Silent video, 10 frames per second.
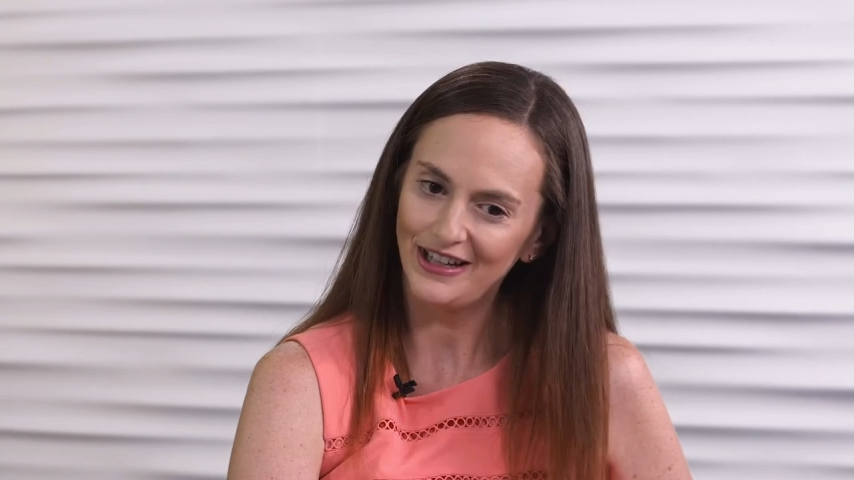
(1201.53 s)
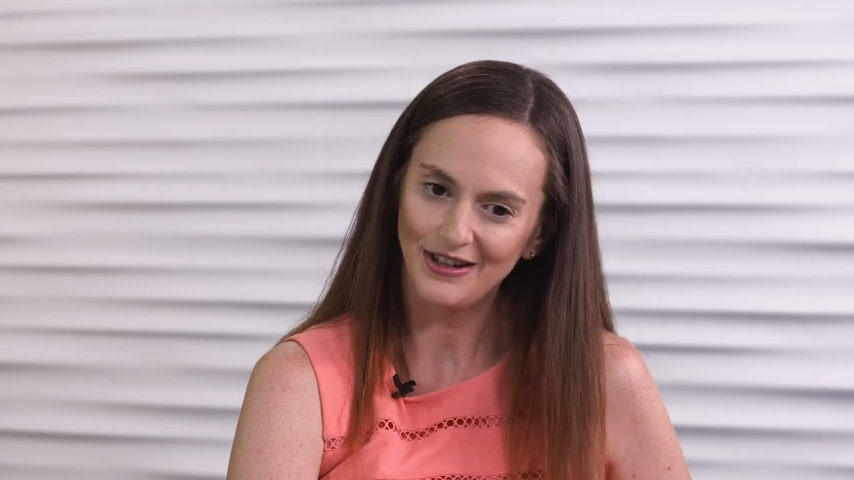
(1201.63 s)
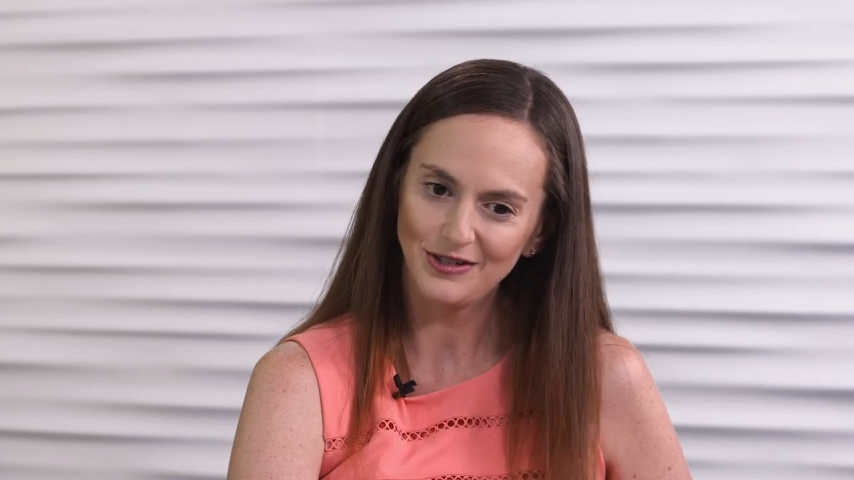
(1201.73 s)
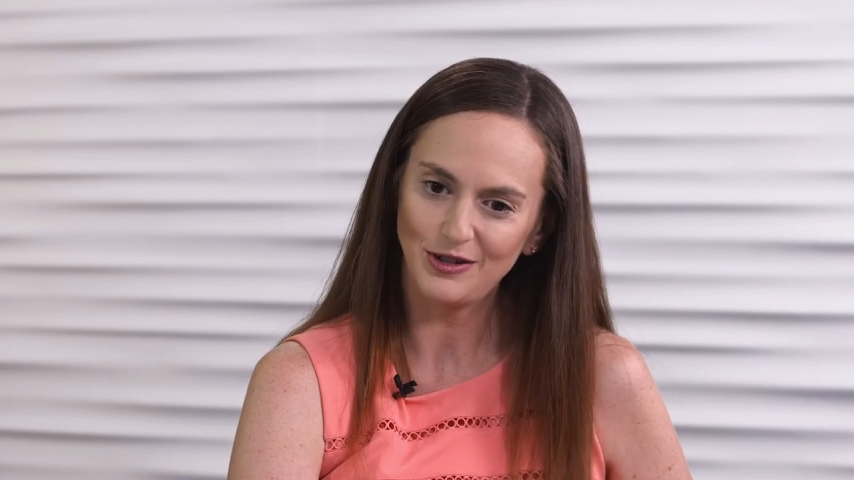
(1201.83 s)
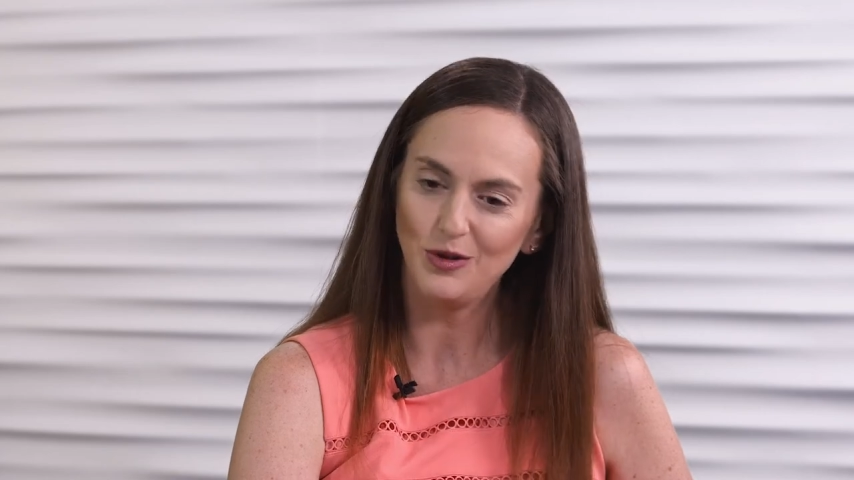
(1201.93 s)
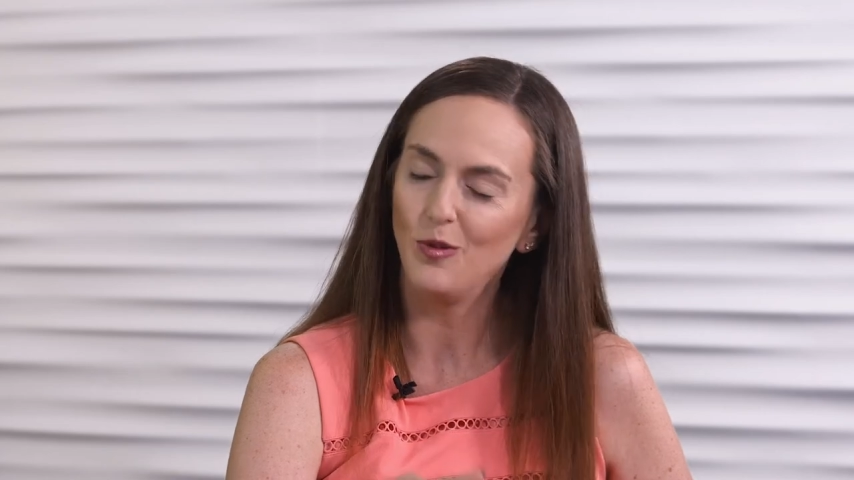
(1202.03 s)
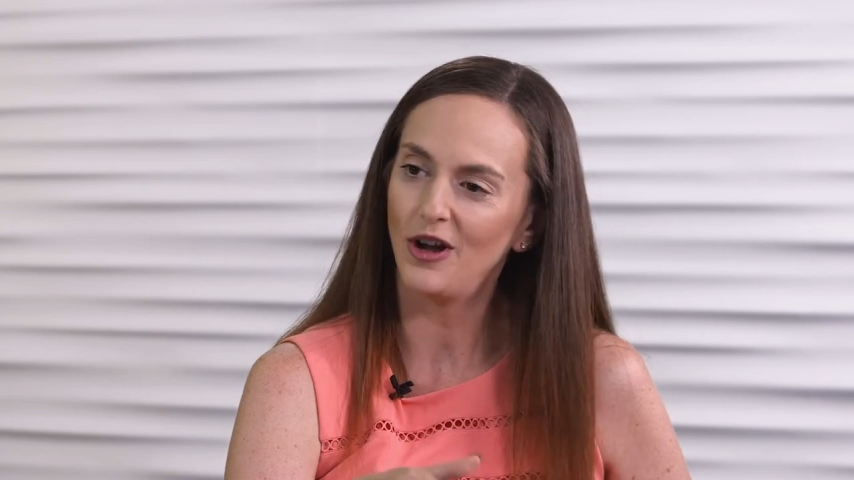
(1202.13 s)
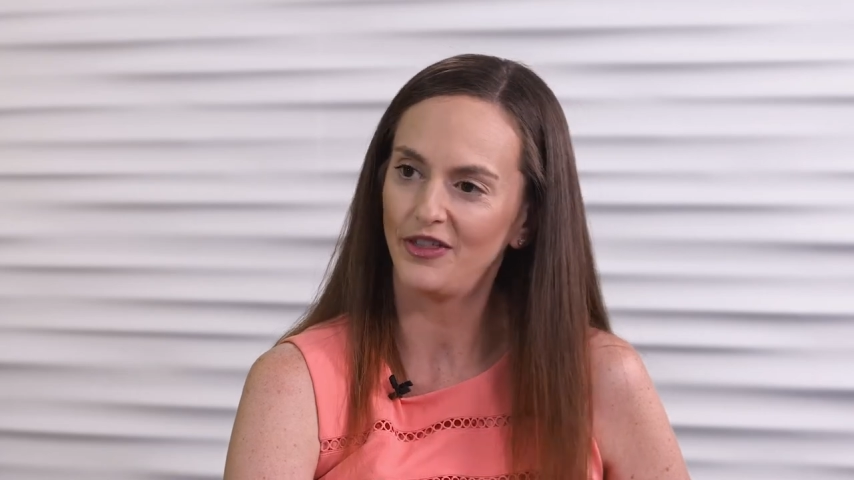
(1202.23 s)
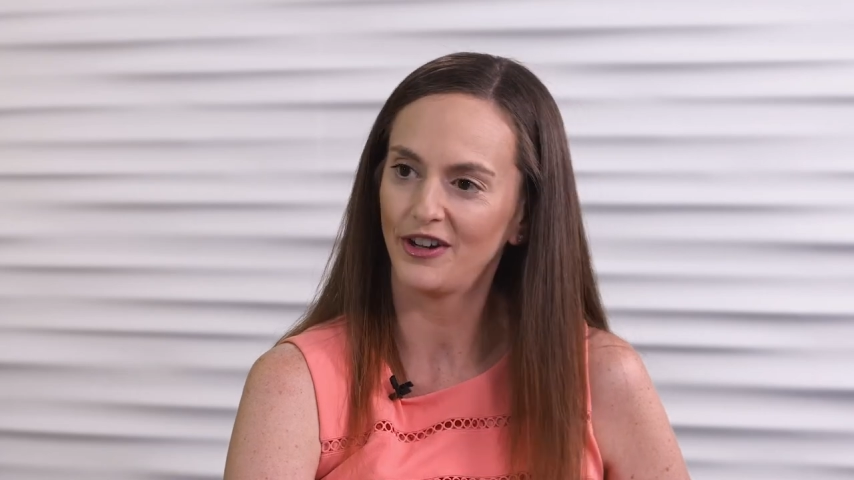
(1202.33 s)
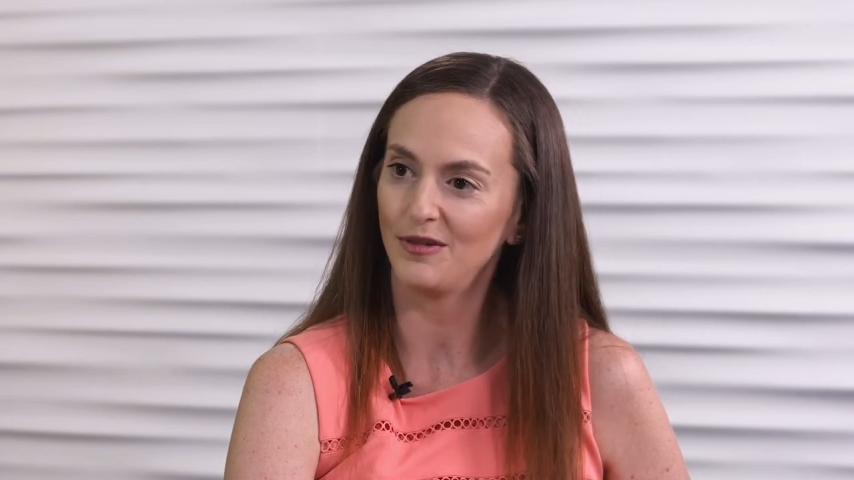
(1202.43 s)
else you
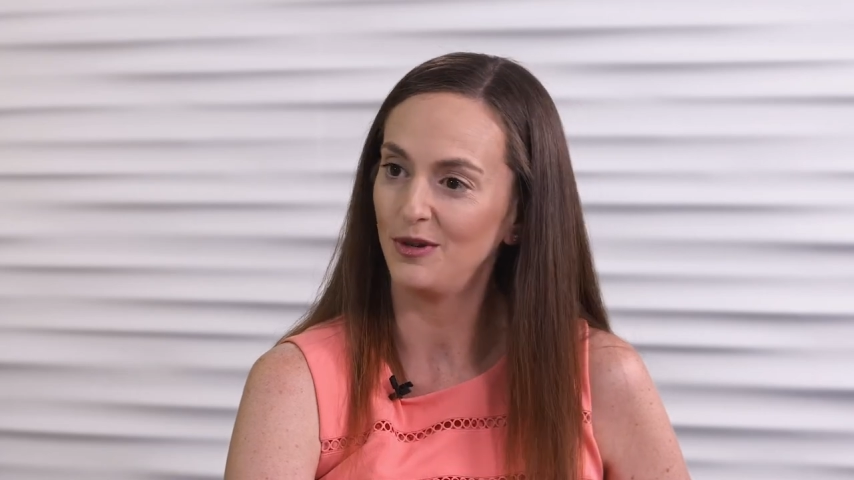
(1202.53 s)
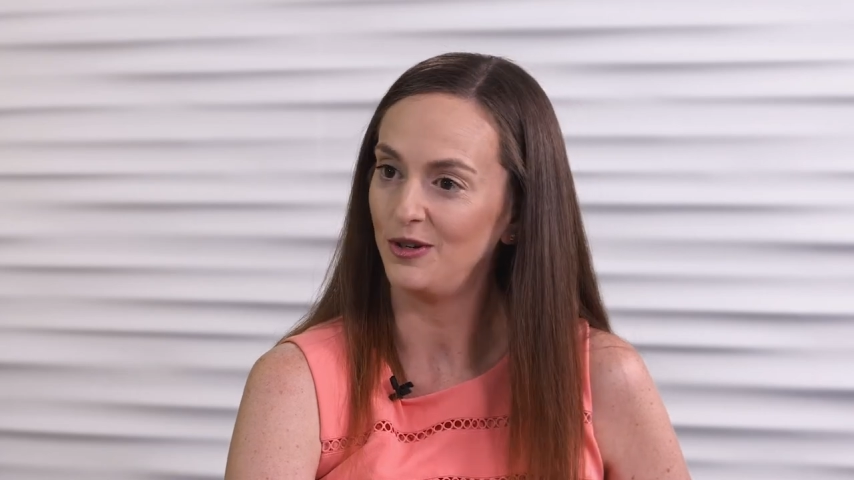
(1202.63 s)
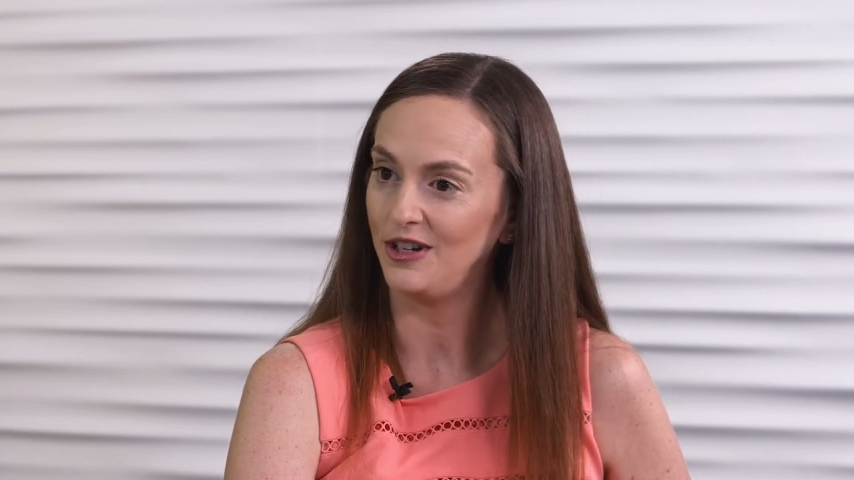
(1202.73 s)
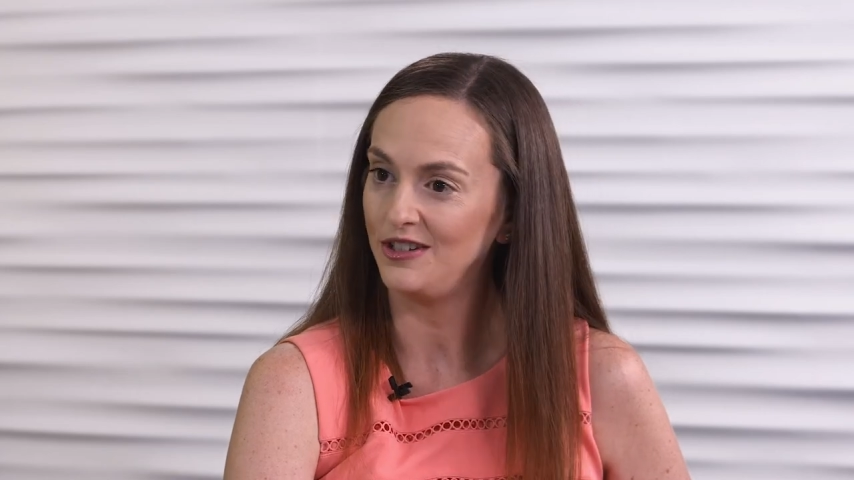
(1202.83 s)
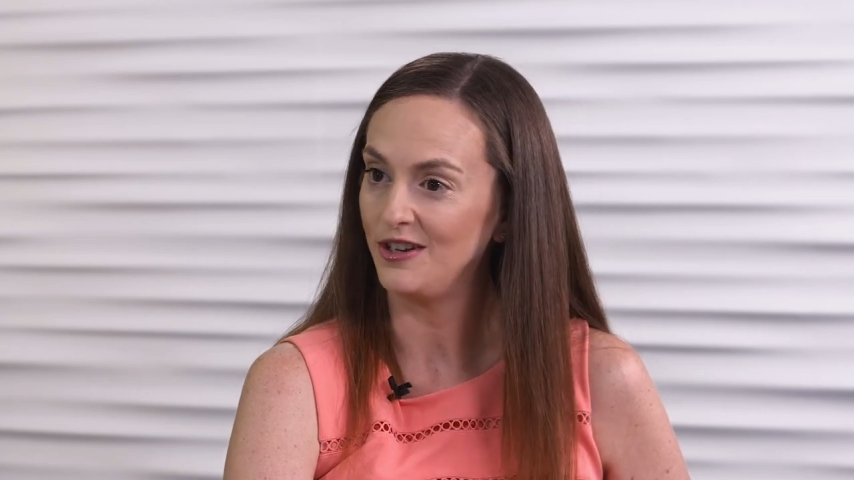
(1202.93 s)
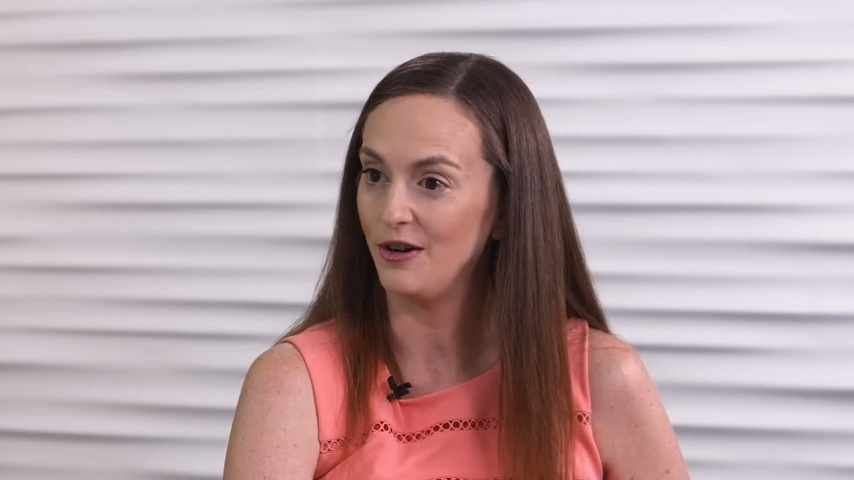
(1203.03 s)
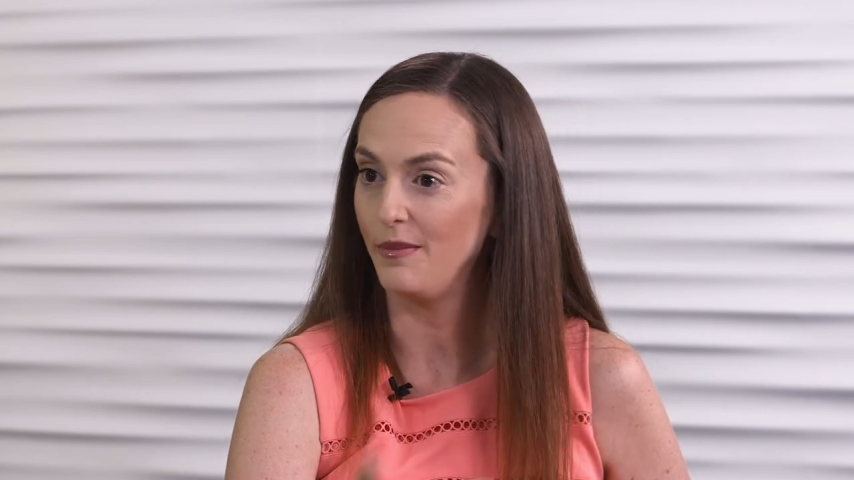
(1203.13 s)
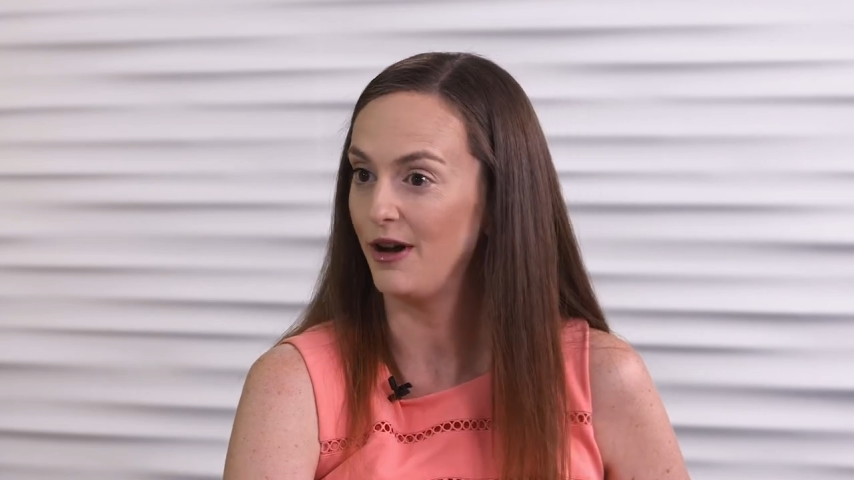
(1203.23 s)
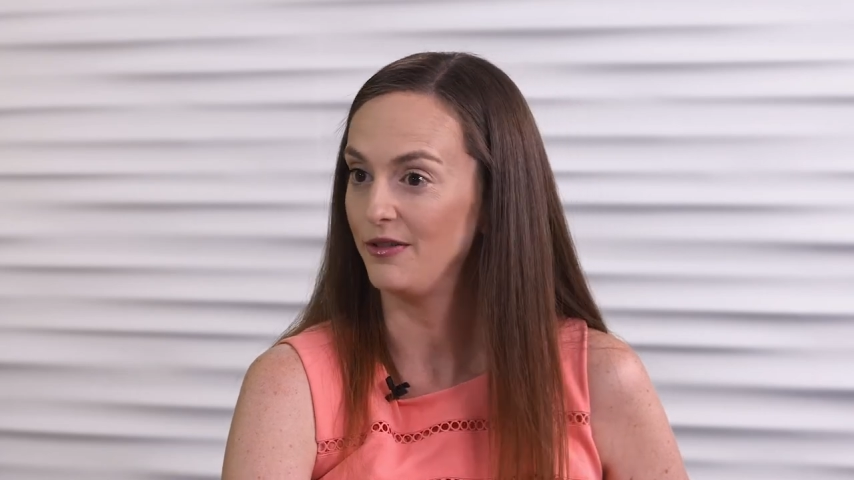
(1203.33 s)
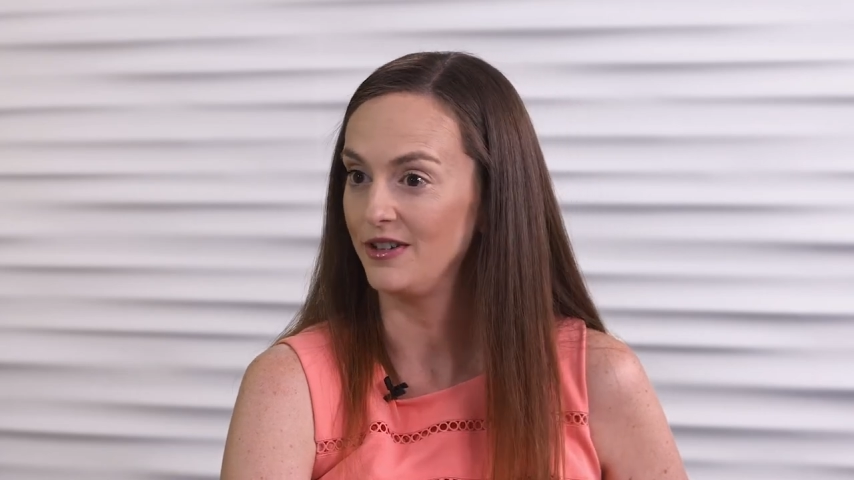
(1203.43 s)
want the community to know
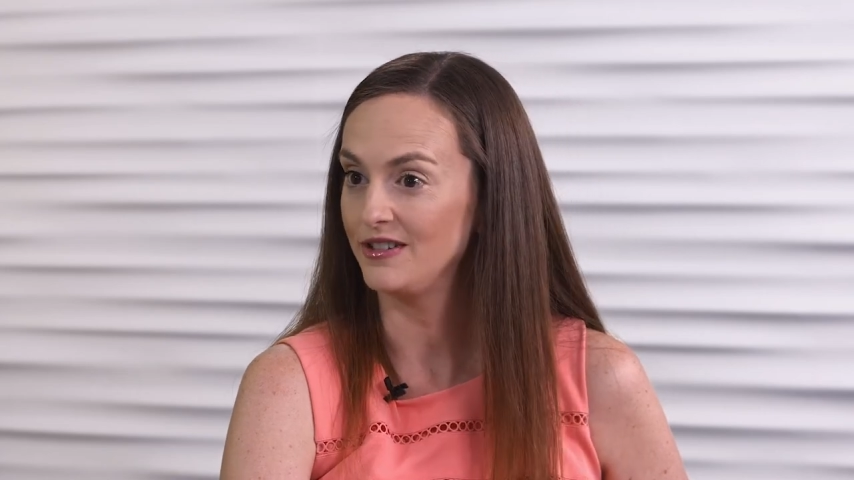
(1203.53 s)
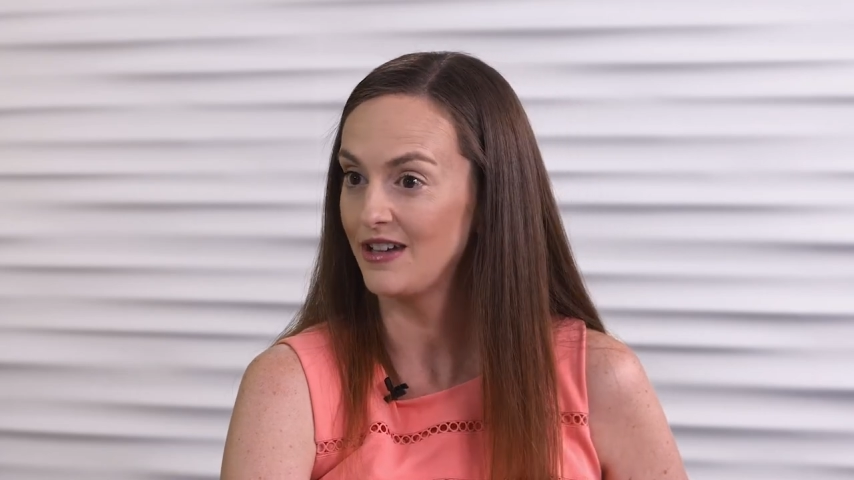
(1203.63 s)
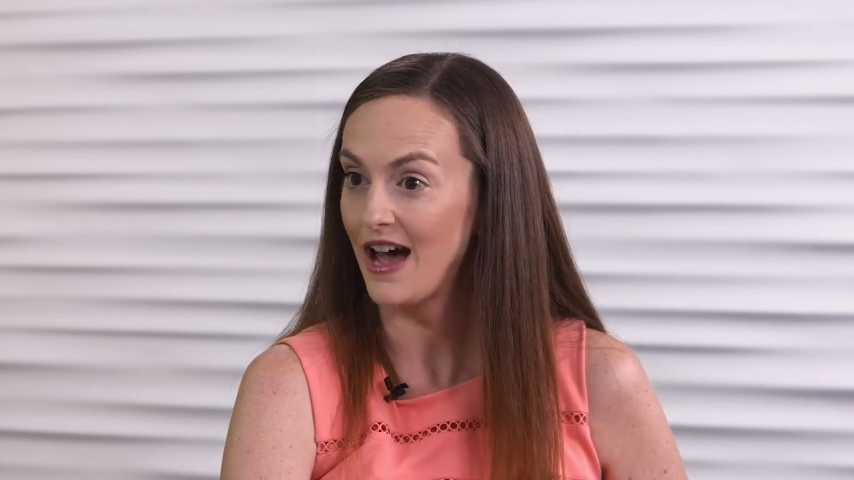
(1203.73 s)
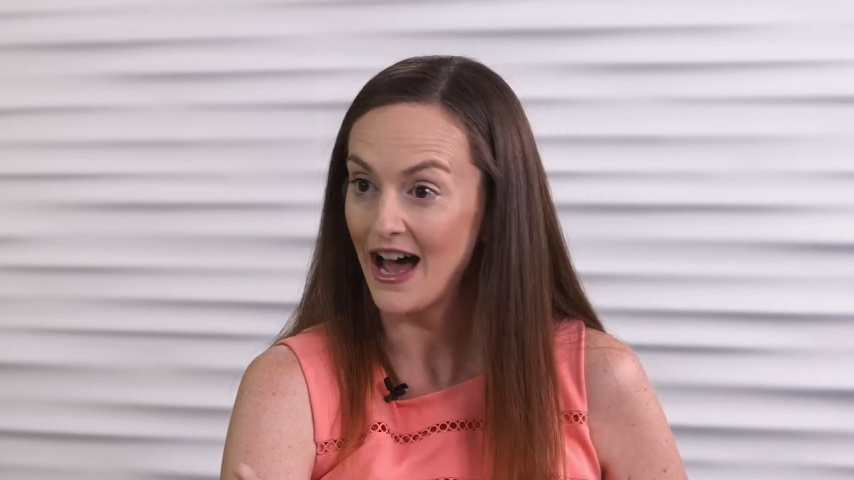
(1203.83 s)
about this